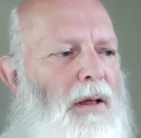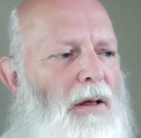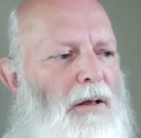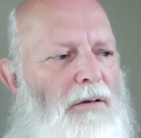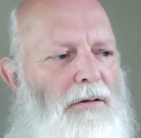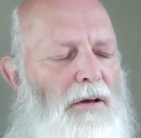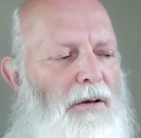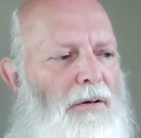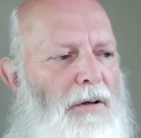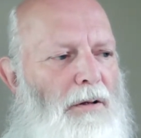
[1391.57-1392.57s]
So,
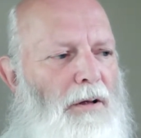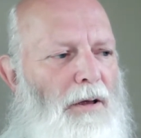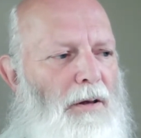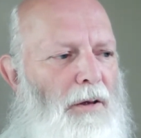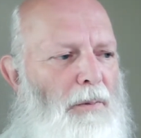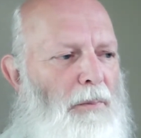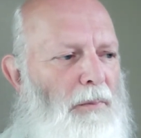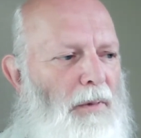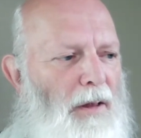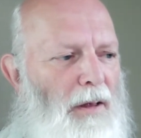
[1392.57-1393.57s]
you know,
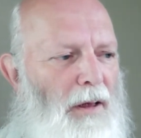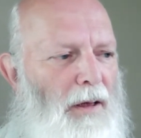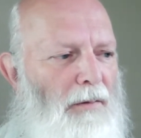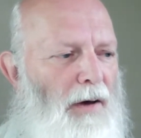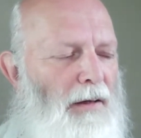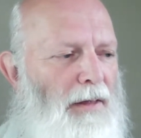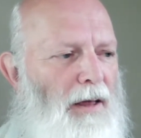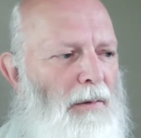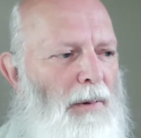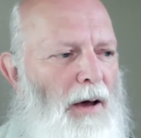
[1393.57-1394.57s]
if I think
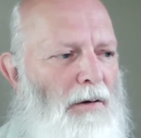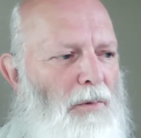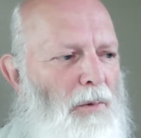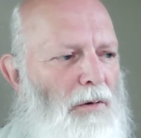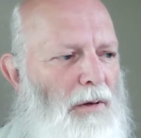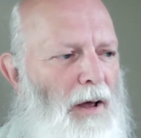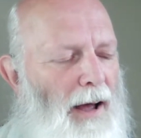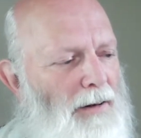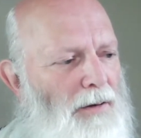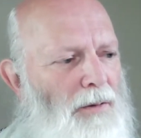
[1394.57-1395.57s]
about what I
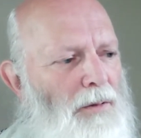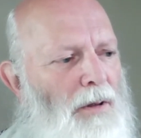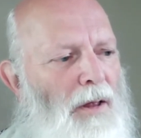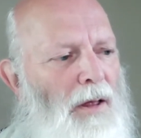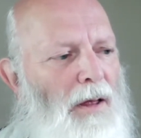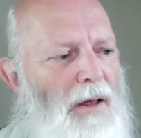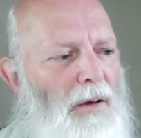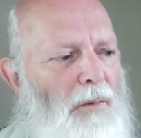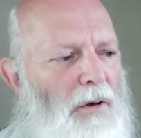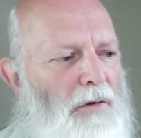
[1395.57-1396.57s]
do,
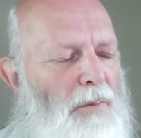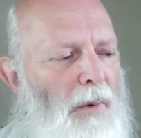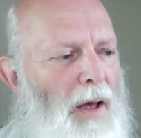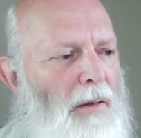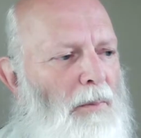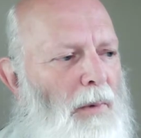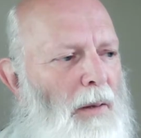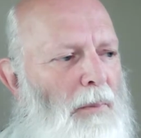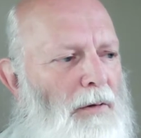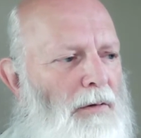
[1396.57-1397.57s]
what is my
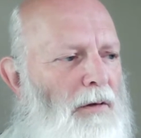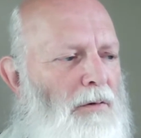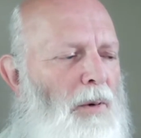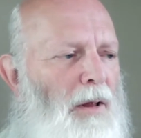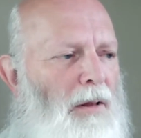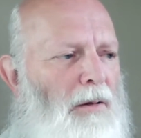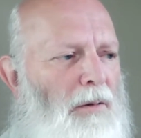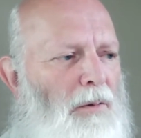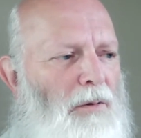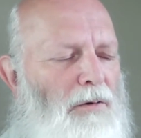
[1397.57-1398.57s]
business? Well,
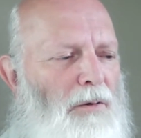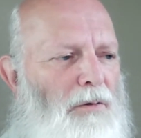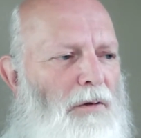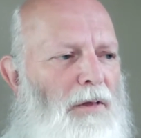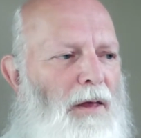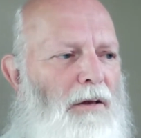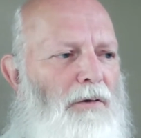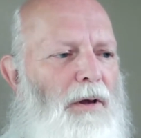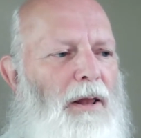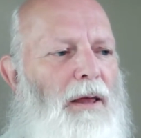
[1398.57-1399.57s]
all sorts of things,
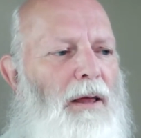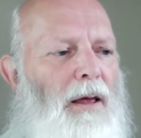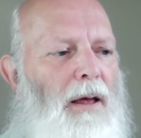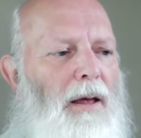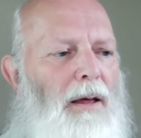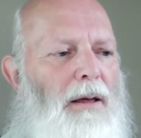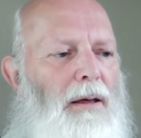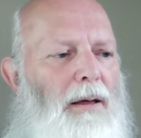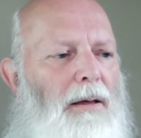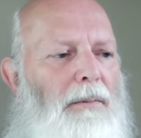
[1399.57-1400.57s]
really.
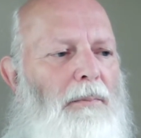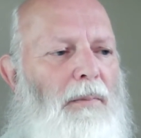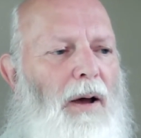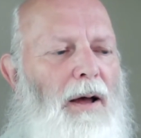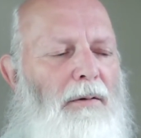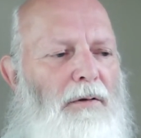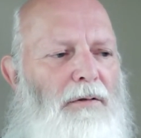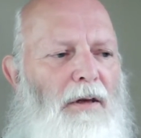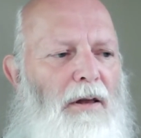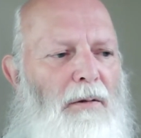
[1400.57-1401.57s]
I have a
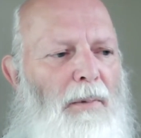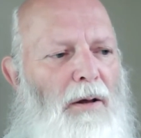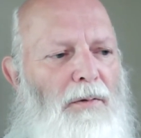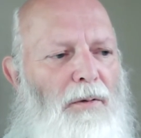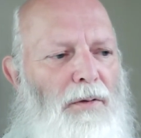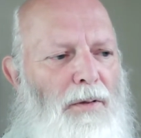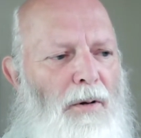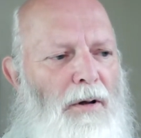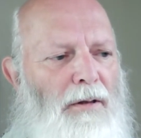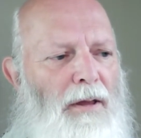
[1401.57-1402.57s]
certain amount of
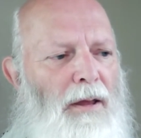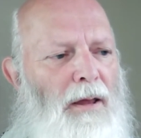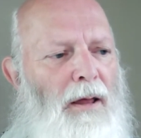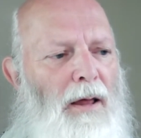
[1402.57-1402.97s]
authority